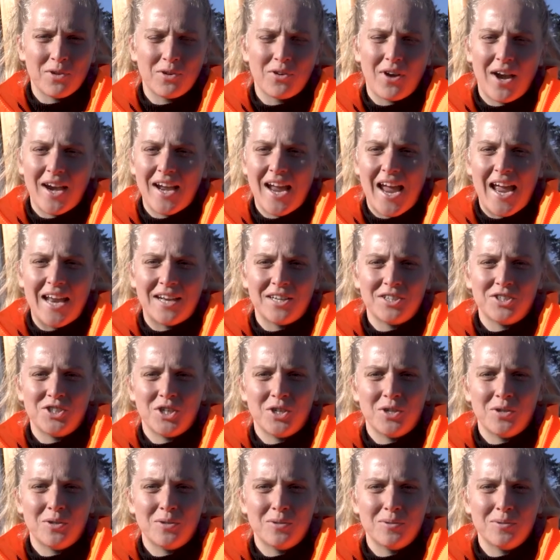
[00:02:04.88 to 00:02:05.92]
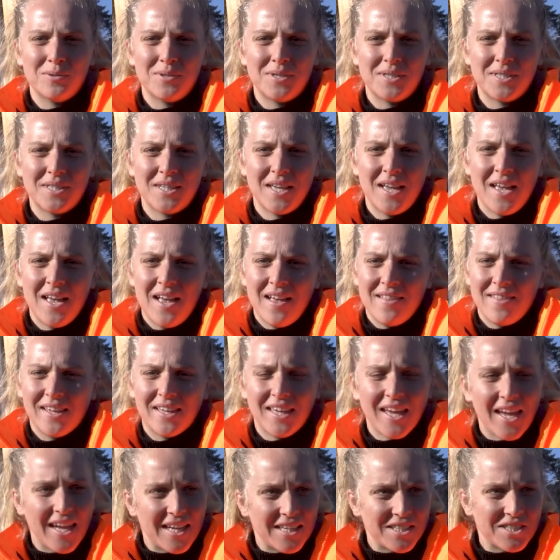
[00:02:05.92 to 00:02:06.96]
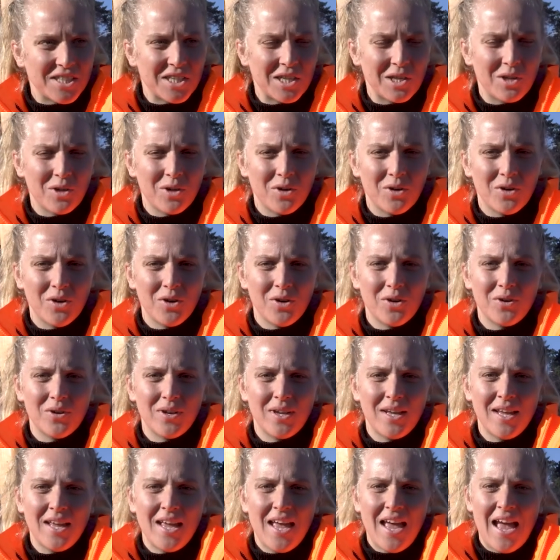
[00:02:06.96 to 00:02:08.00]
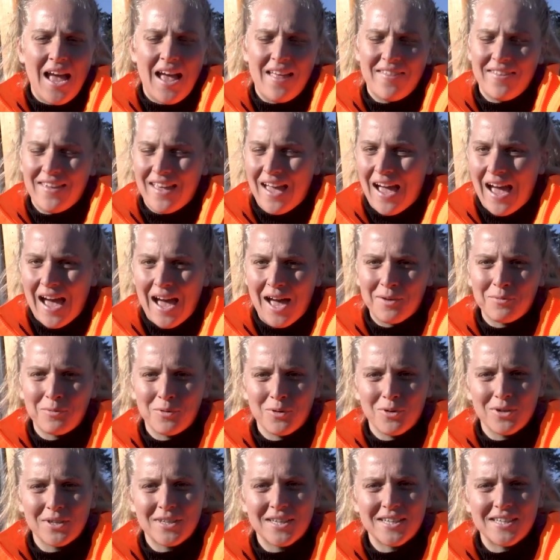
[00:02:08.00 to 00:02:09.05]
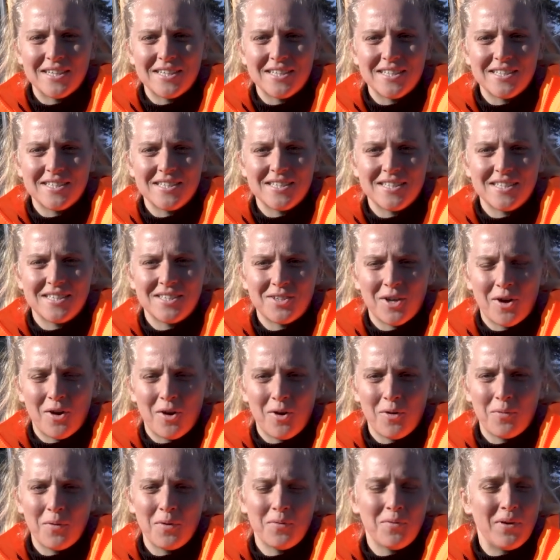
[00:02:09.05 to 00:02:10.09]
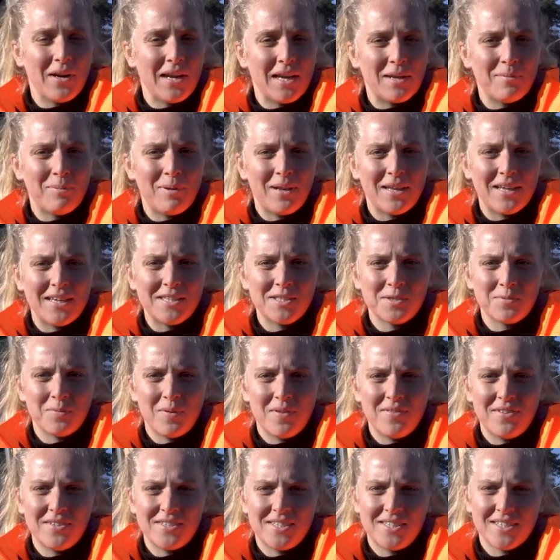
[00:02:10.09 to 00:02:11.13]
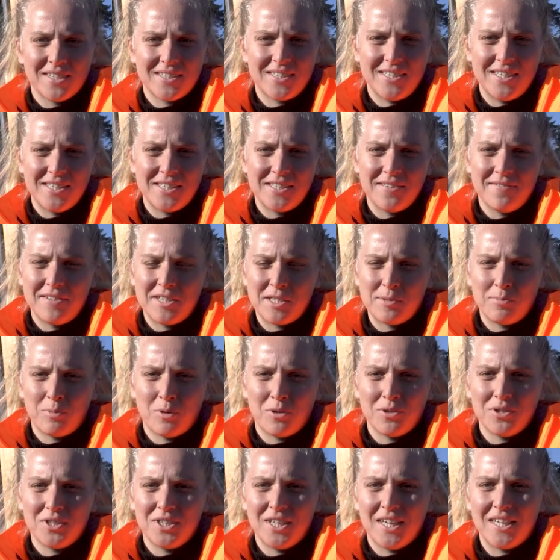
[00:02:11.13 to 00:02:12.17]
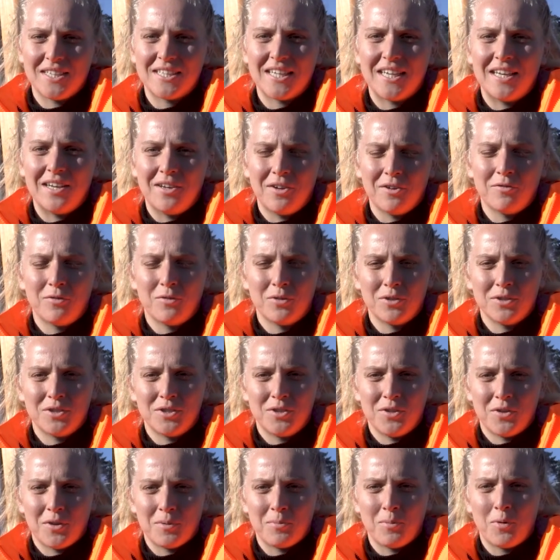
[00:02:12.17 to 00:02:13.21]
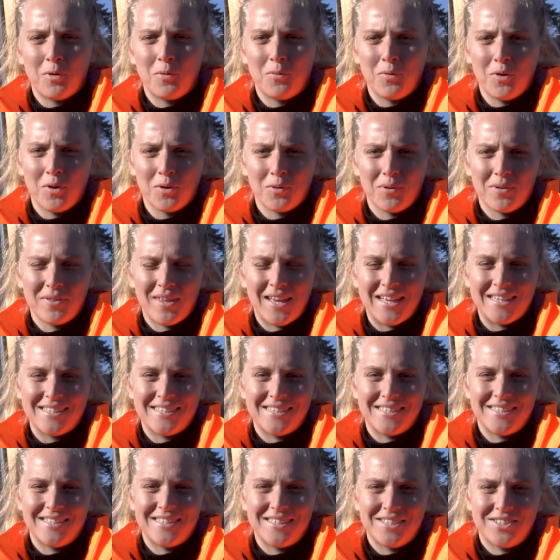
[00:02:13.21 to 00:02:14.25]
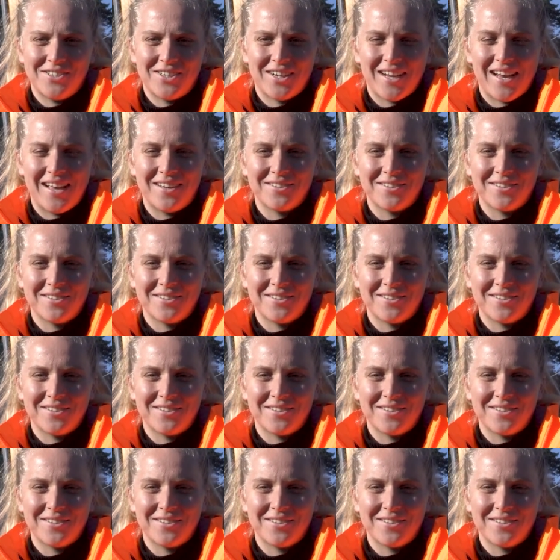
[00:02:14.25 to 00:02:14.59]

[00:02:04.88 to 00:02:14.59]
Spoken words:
with great attitudes, they're keen to learn, they're hard workers, so we're really pleased with the success of this project and look forward to doing more work with Hastings District